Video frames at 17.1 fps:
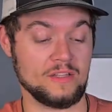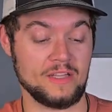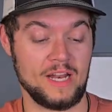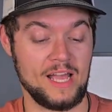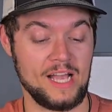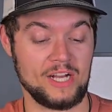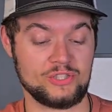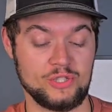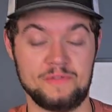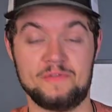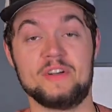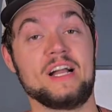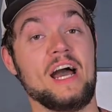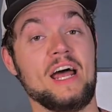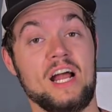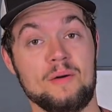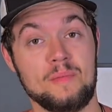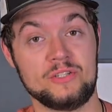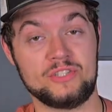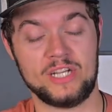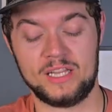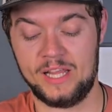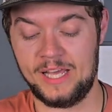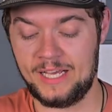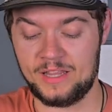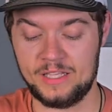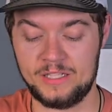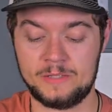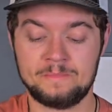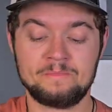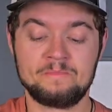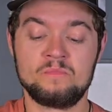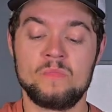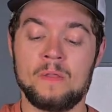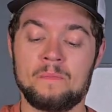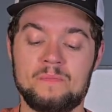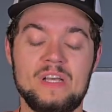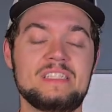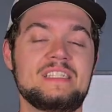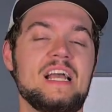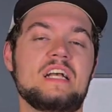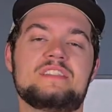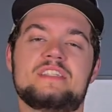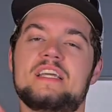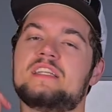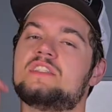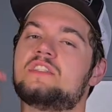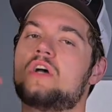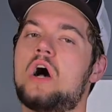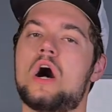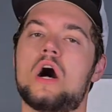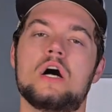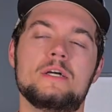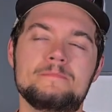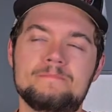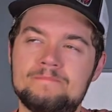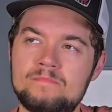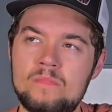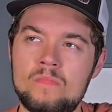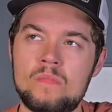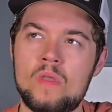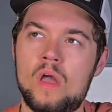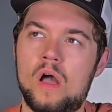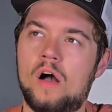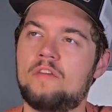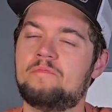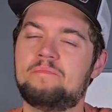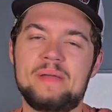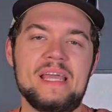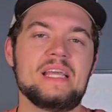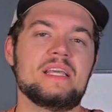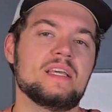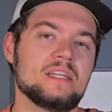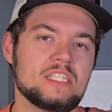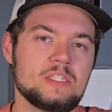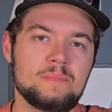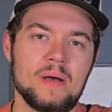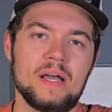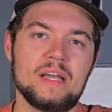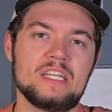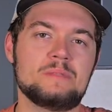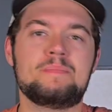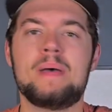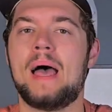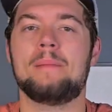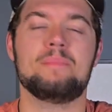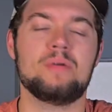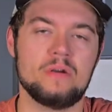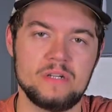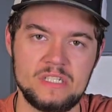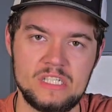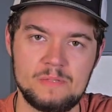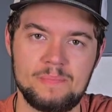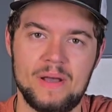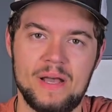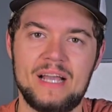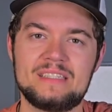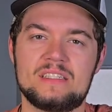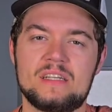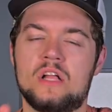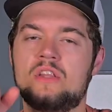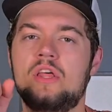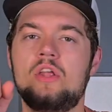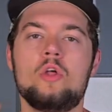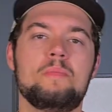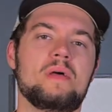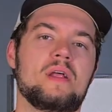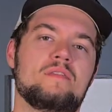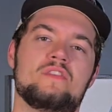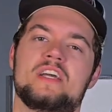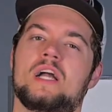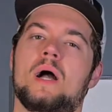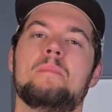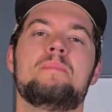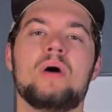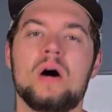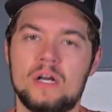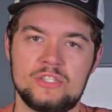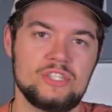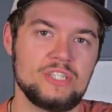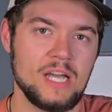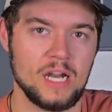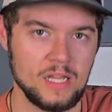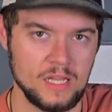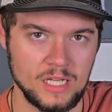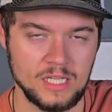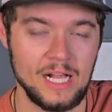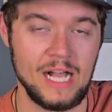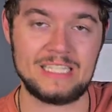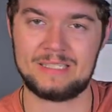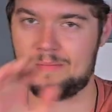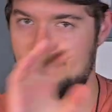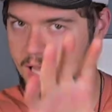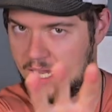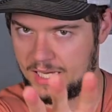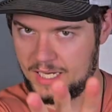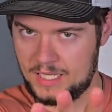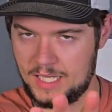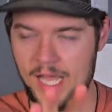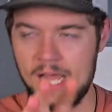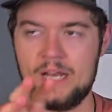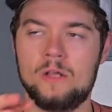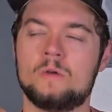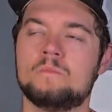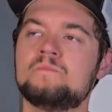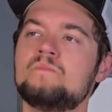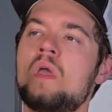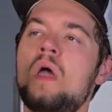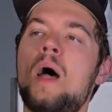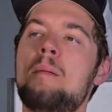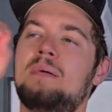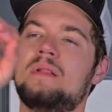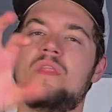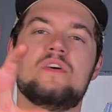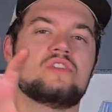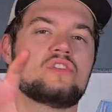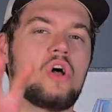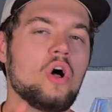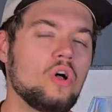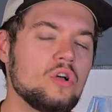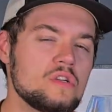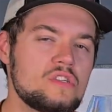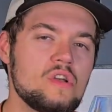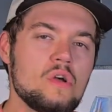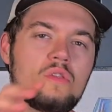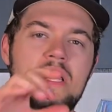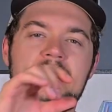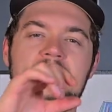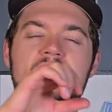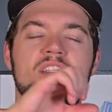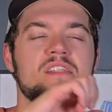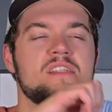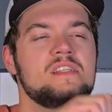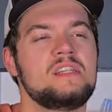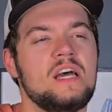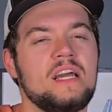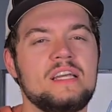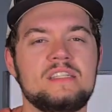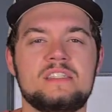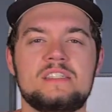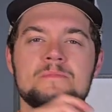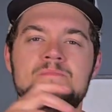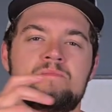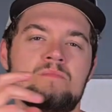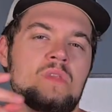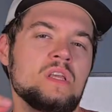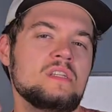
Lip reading: long that I actually forgot how much I like this. This has a ton of baking spice, peppery spice, a little bit of like a punch out of the glass. I'm not gonna lie to you. But then there's also like this nice